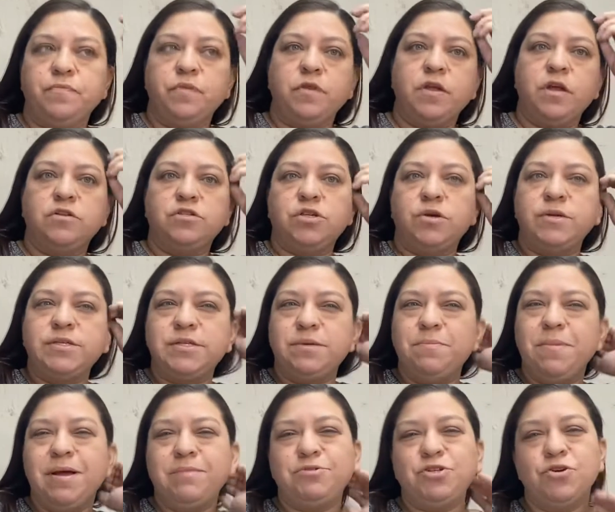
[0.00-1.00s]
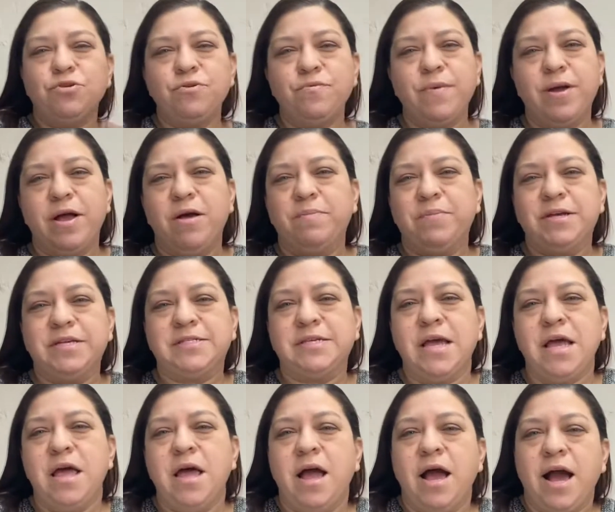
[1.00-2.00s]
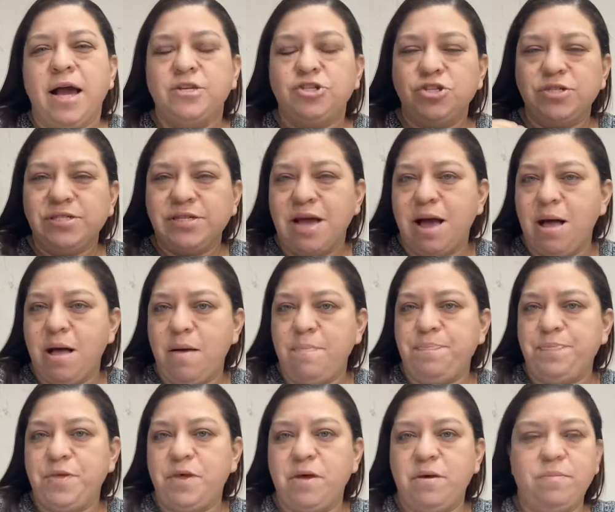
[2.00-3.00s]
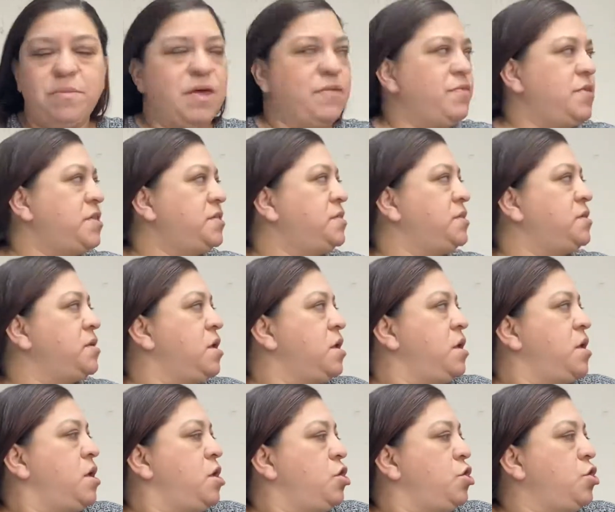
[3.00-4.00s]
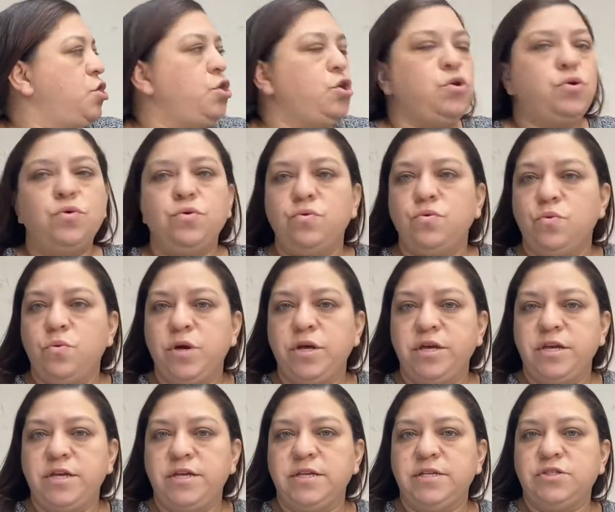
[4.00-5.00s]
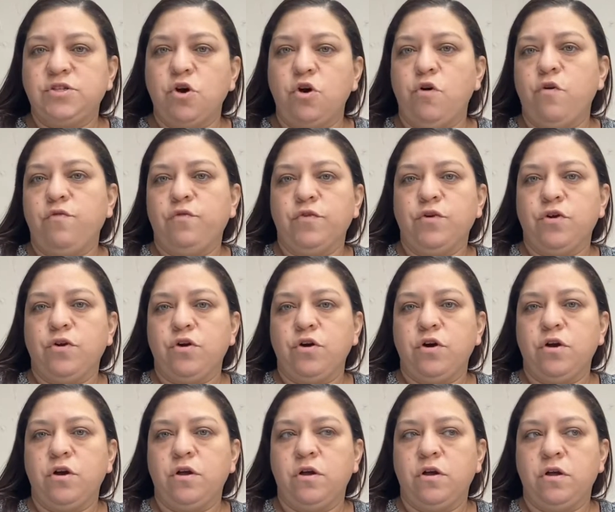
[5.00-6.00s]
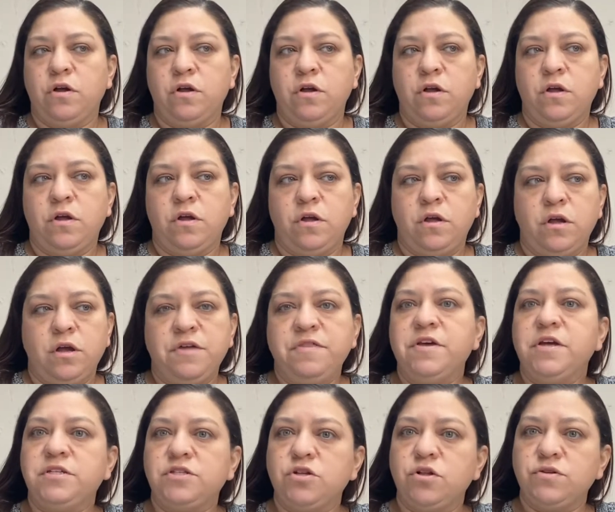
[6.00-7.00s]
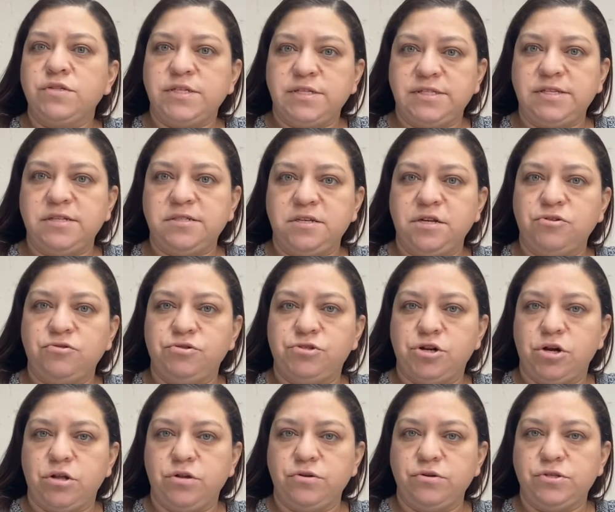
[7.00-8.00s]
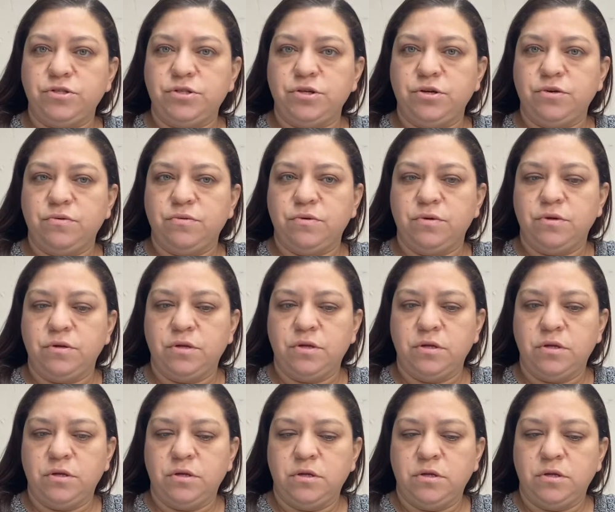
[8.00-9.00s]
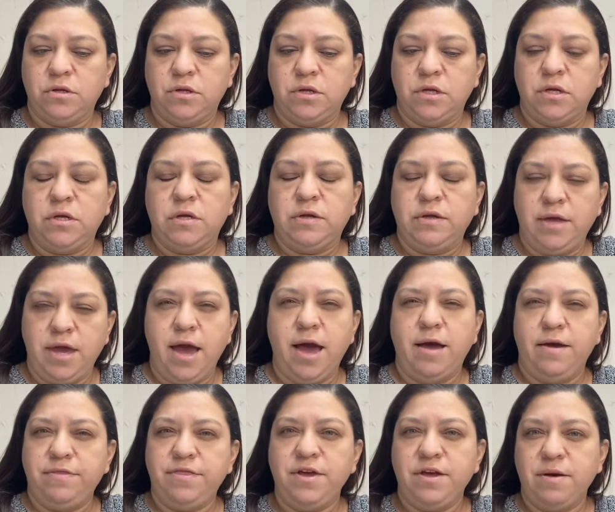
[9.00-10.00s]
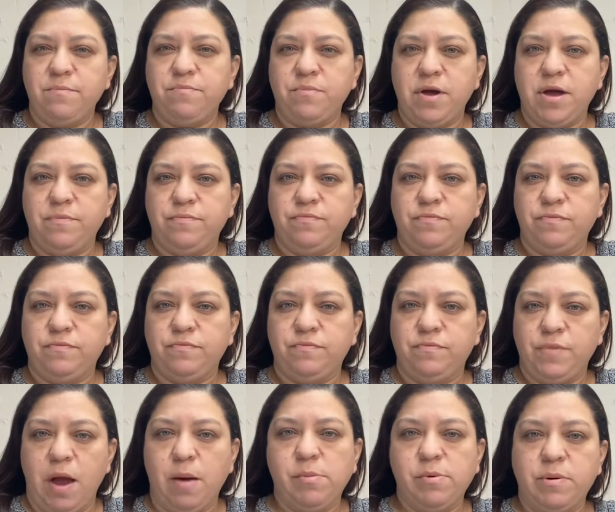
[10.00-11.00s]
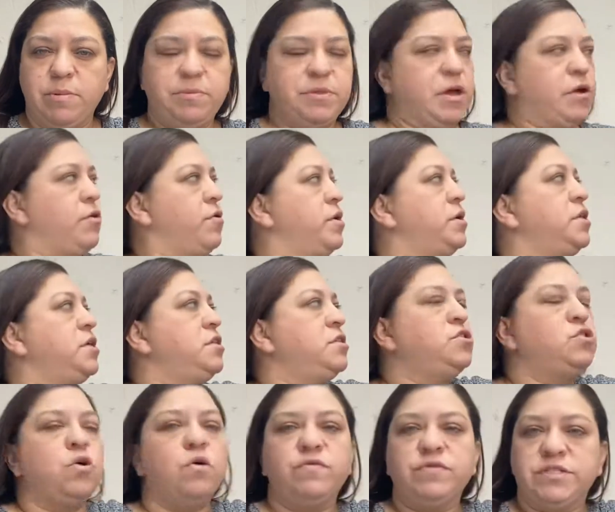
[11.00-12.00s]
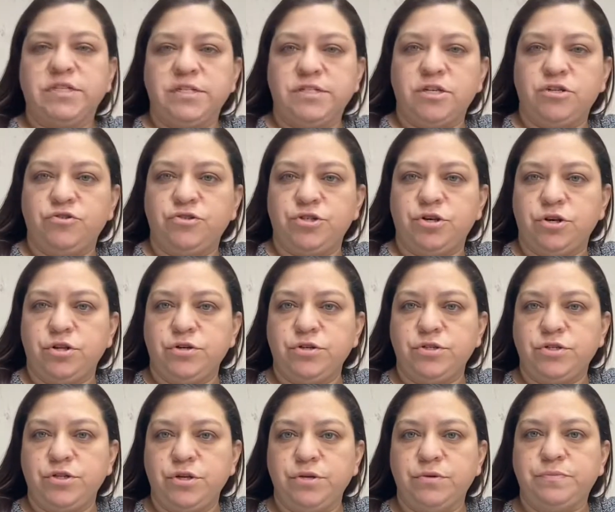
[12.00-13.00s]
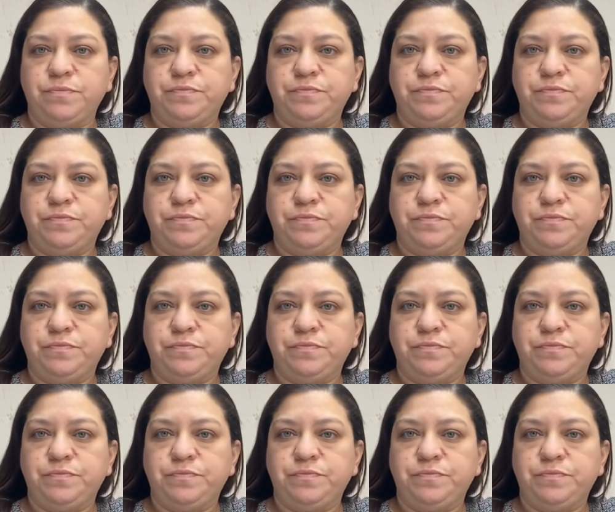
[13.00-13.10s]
So I said, Mom, turn around, because I just comped them, and this new is over, I think it's close to $600 new. Yeah, I think I'm remembering that correctly. This is over $600 new.